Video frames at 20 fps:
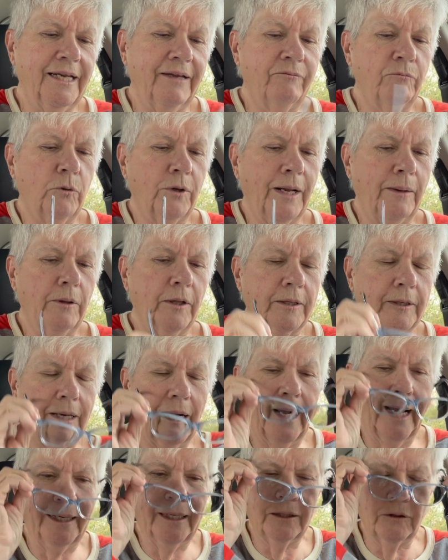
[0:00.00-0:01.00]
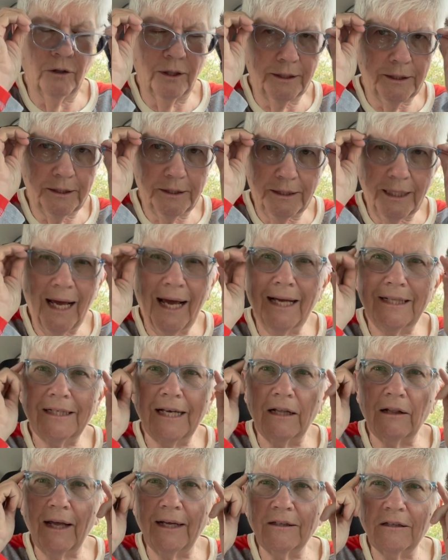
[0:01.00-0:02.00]
Even when I looked at, I didn't look at the sides.
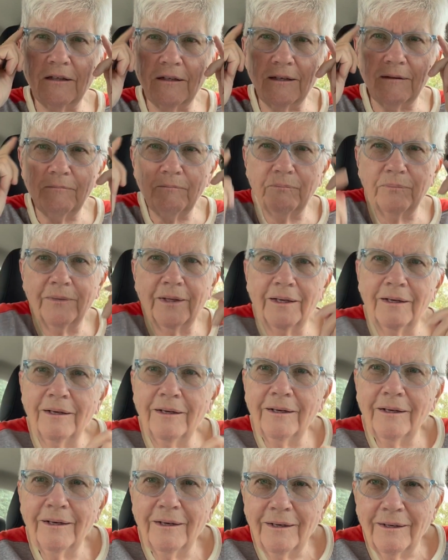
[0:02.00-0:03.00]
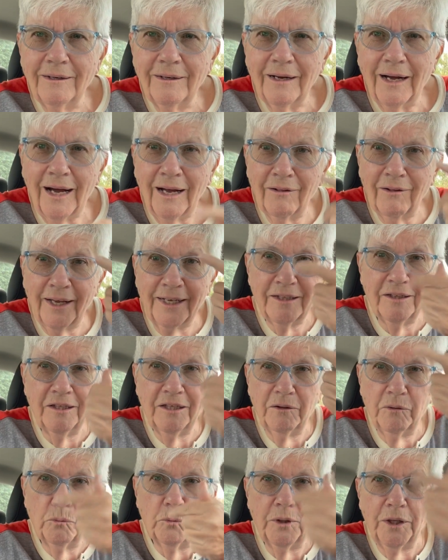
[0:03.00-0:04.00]
I like the, what
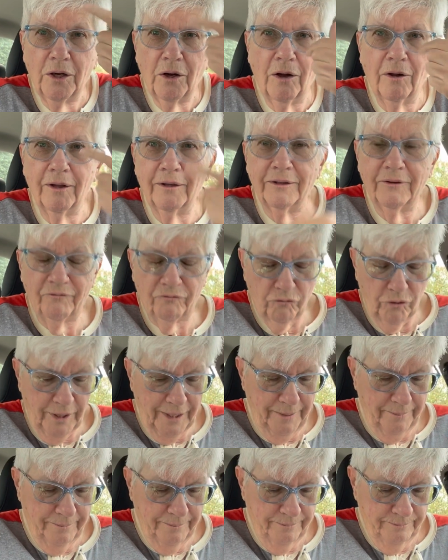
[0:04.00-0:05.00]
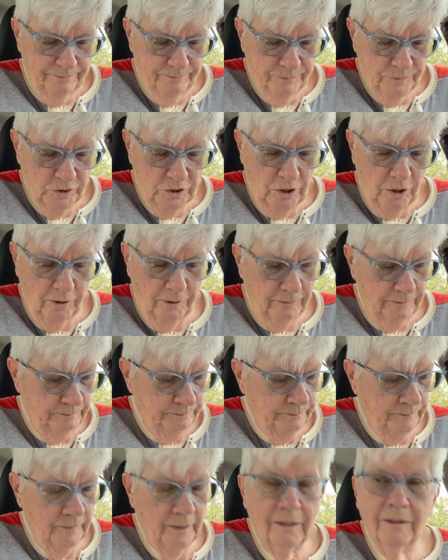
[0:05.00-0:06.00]
do you call it? The frame. So
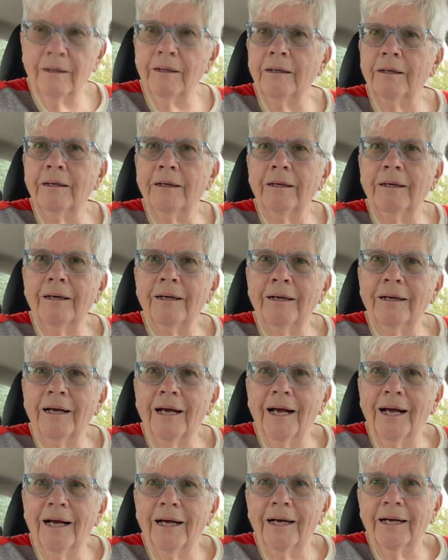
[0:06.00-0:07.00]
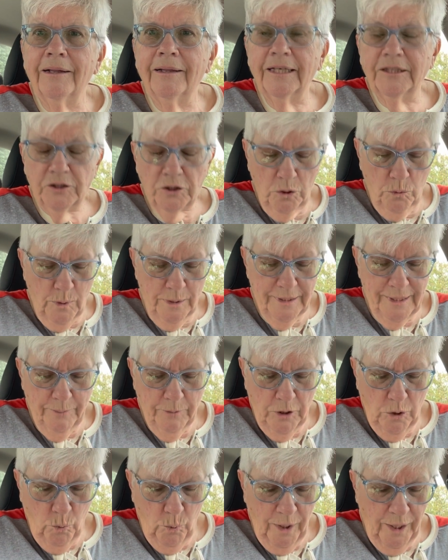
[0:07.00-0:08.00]
these are the ones I'm
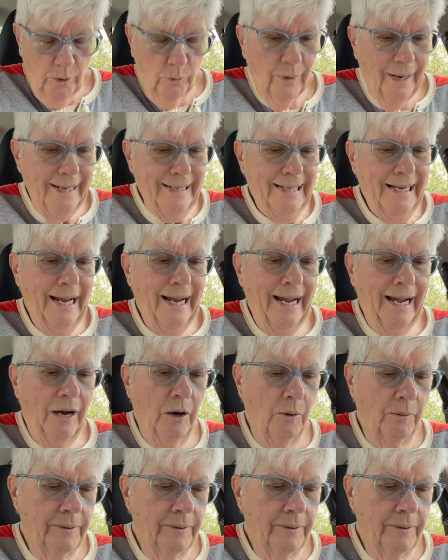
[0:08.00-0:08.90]
going to wear right now.